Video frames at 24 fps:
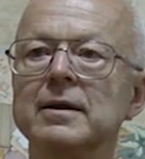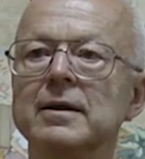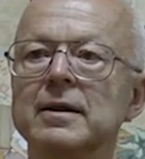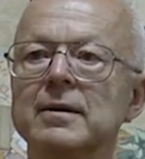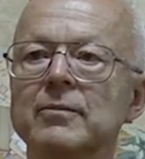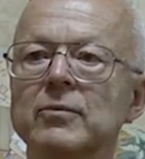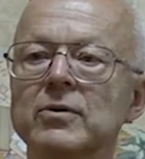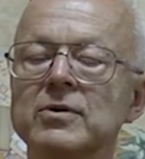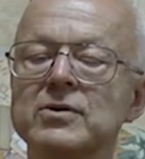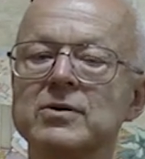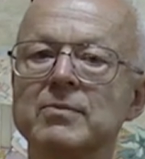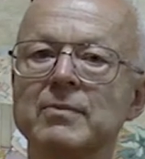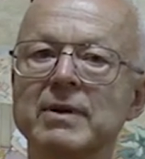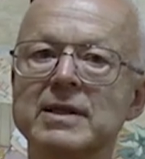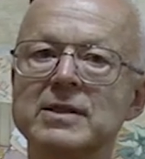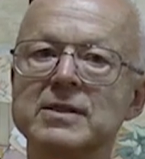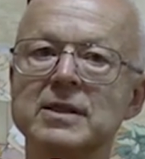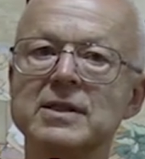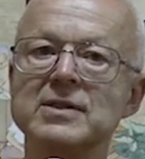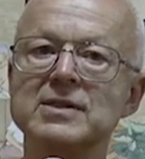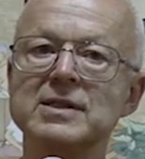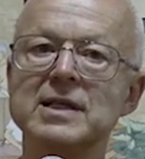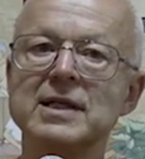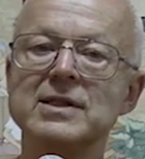The book
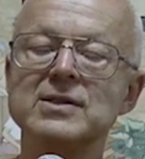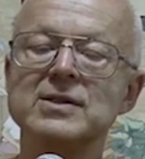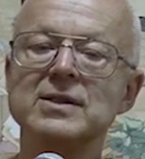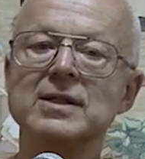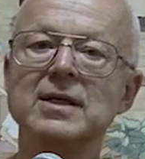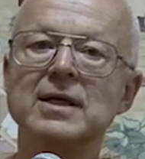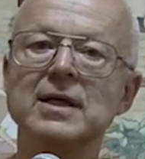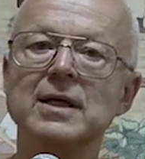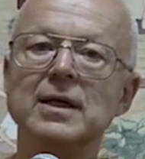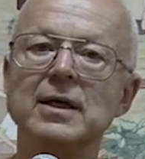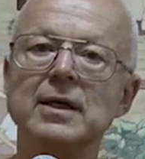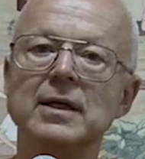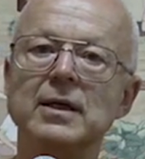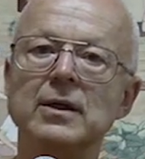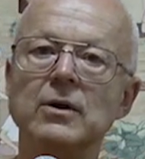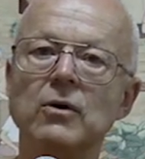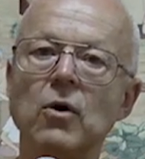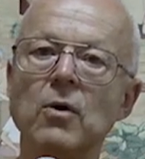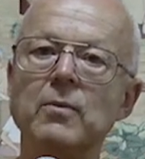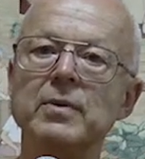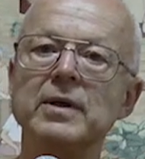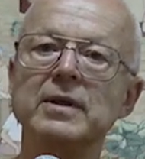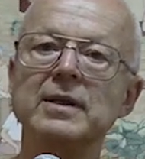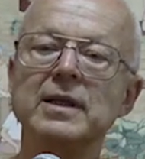basically says, you're
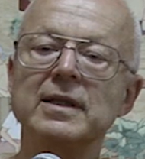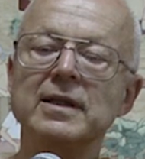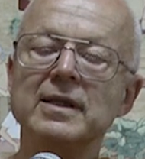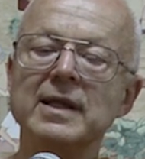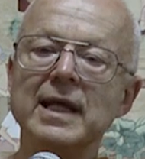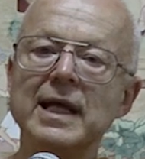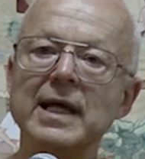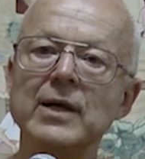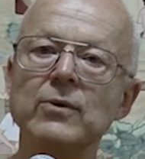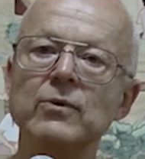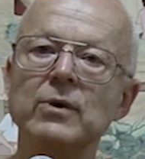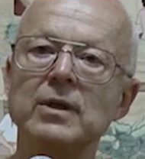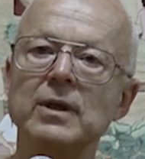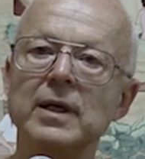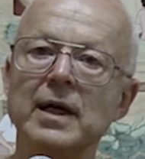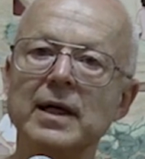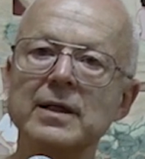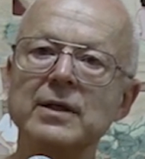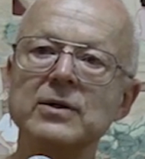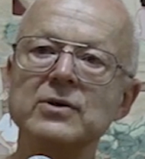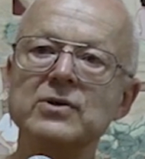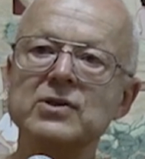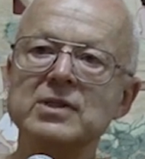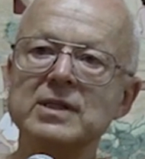hoping that they will
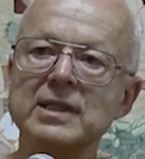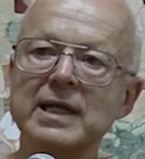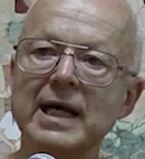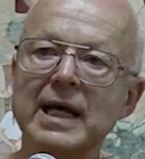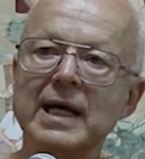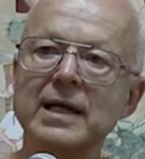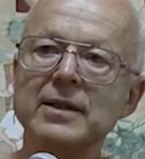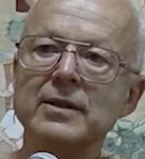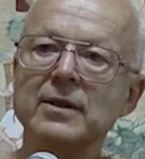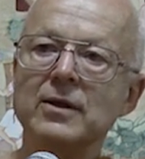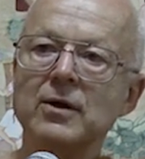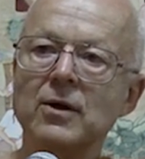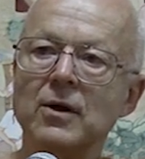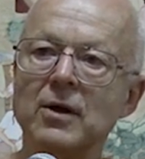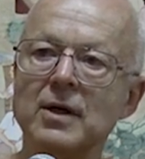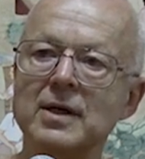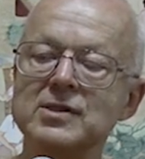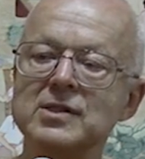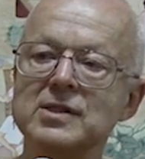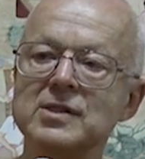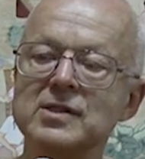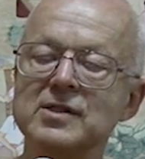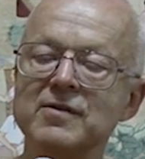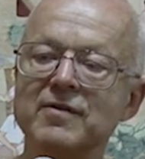understand the
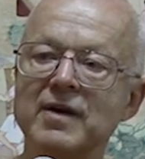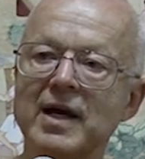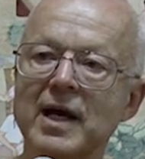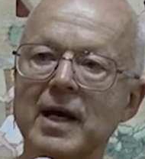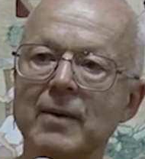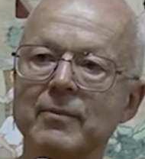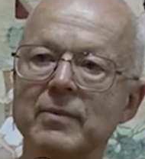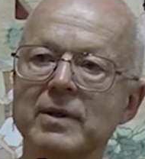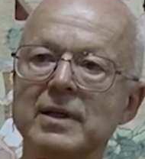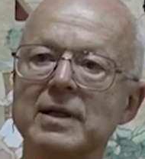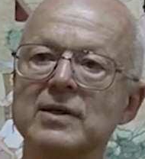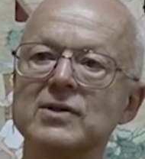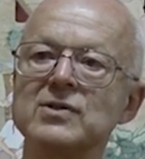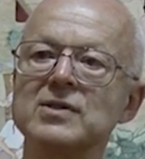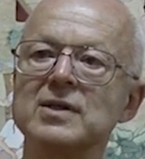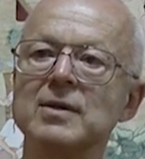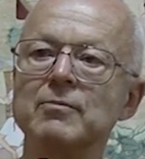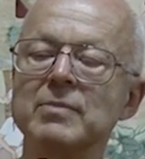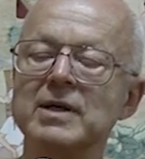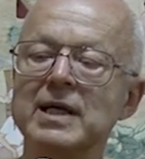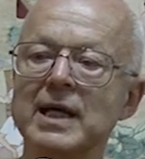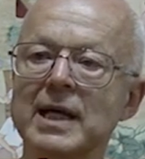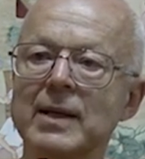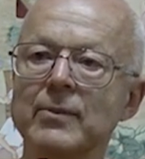causes of happiness
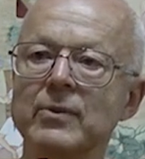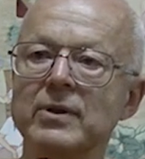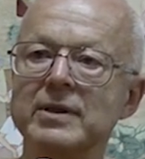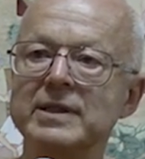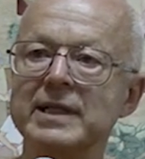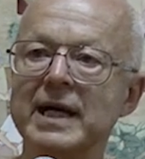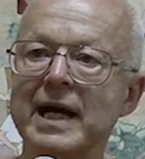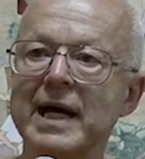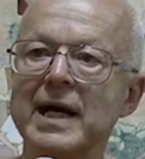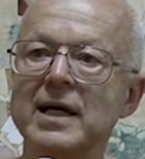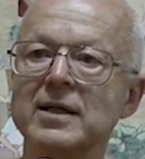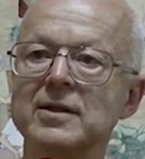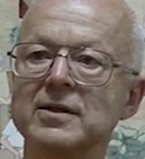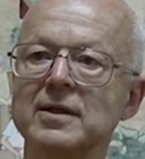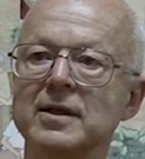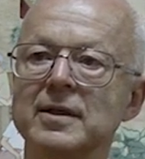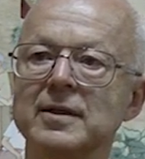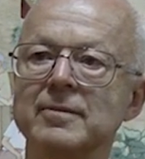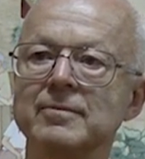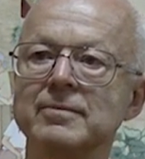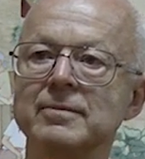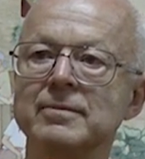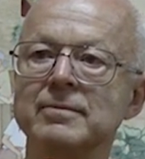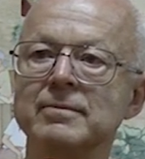and be able to act on
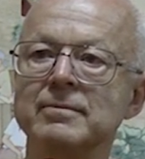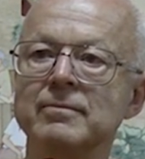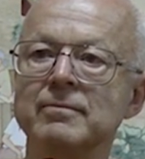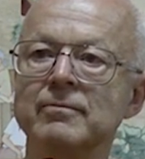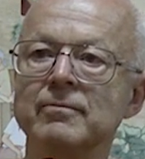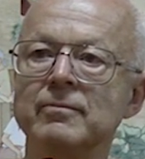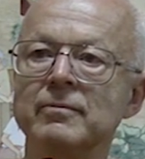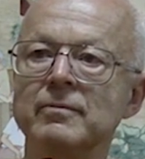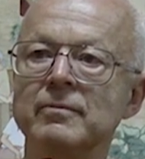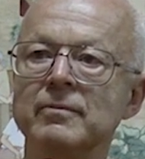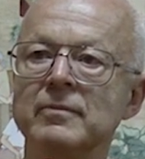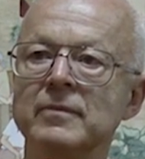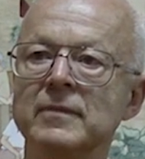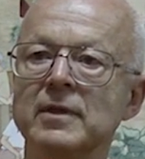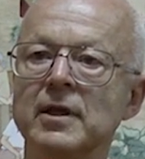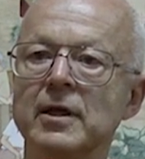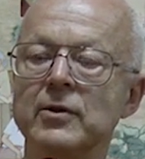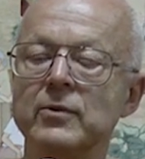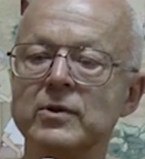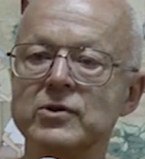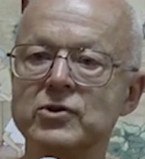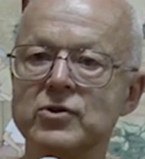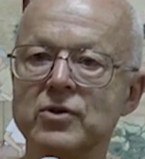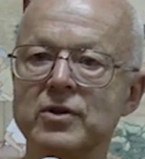them. In
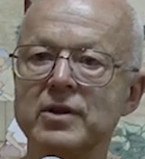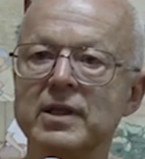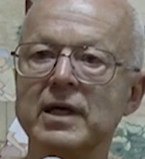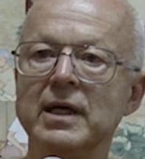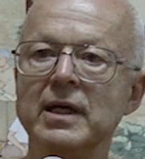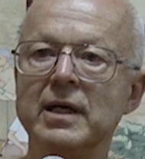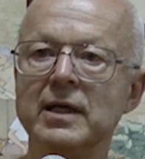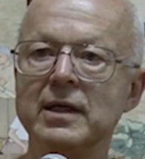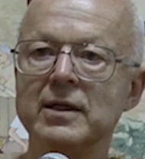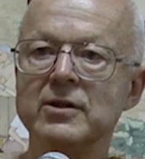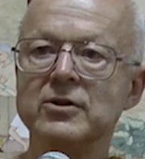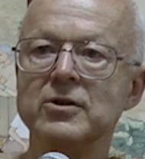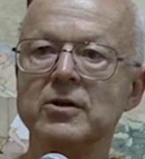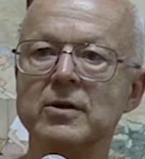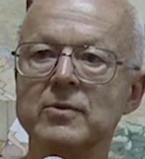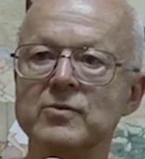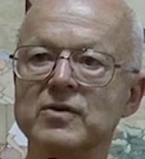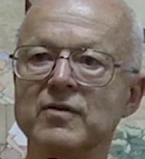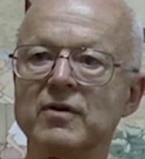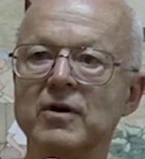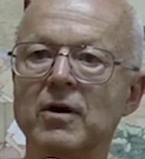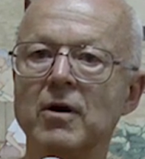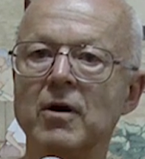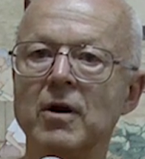other words, you're thinking in
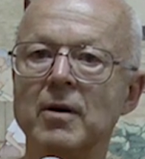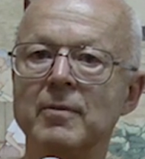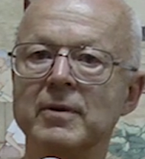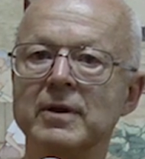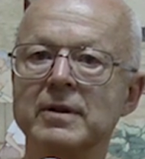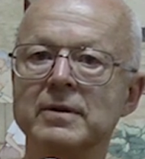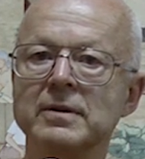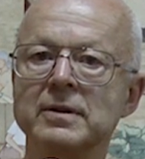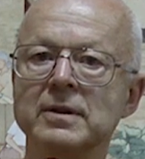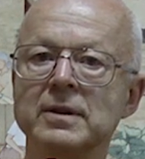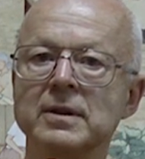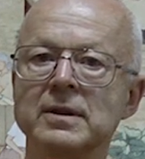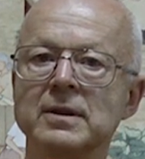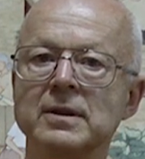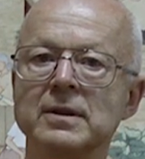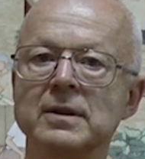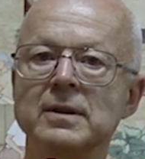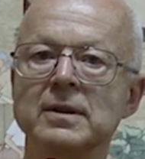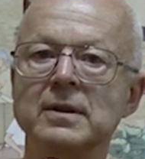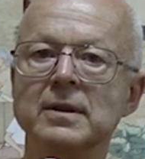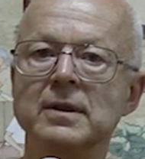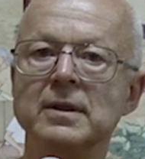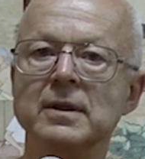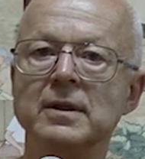terms of karma.
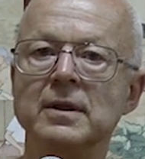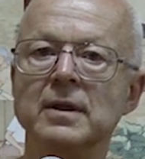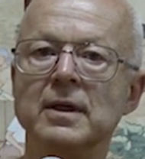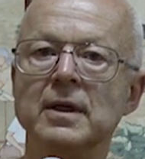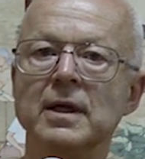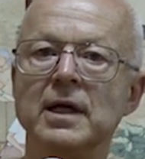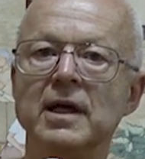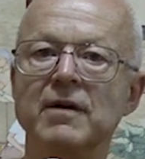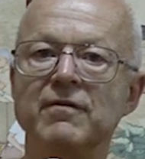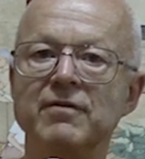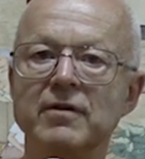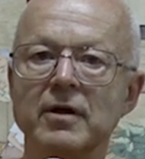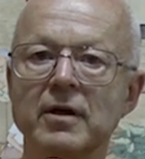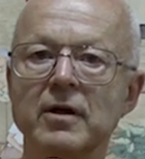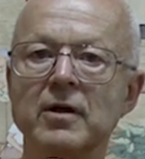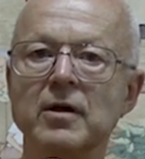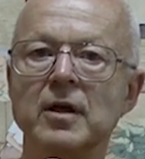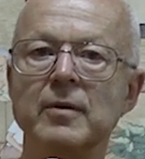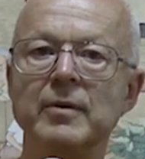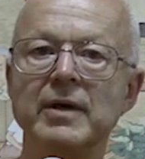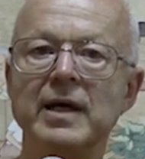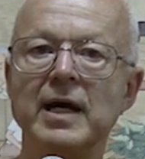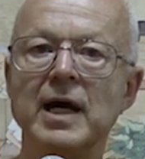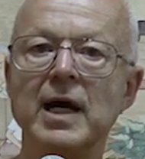If they're
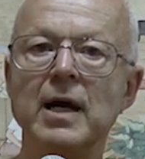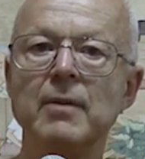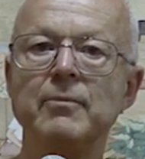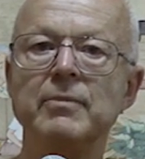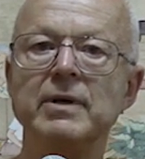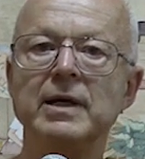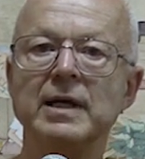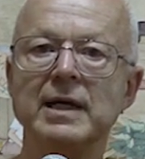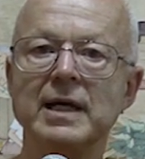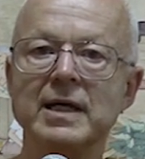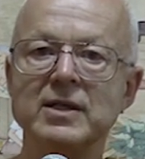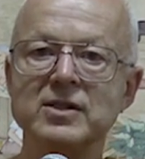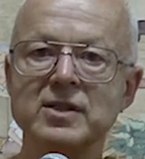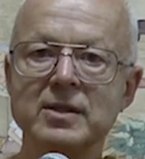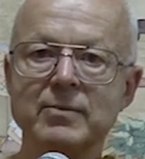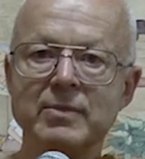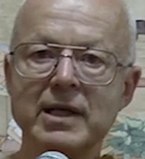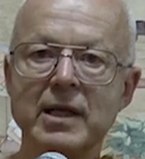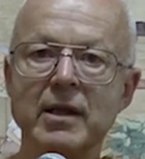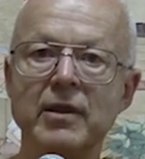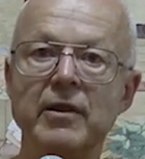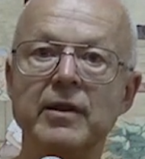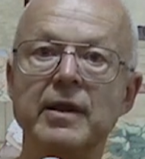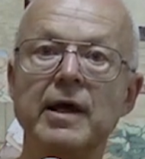going to be happy, it has to
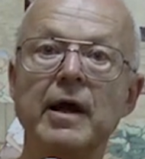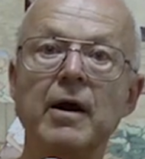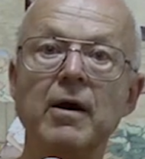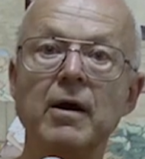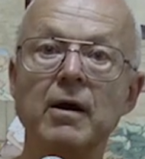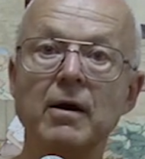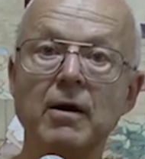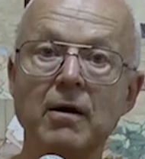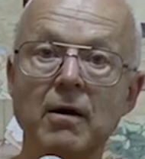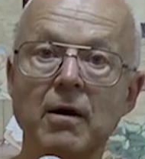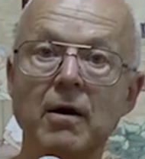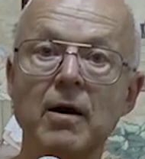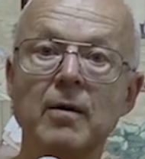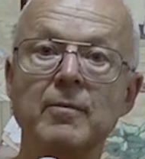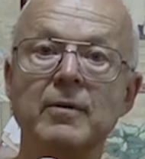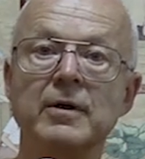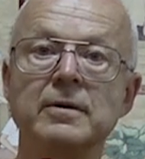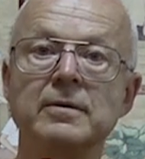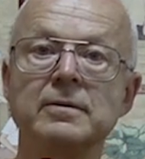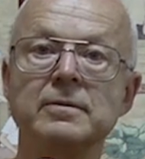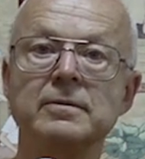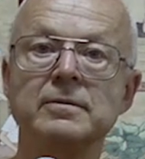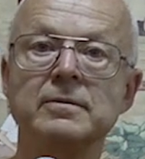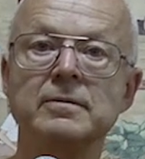be their
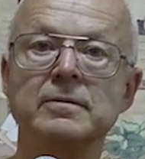karma.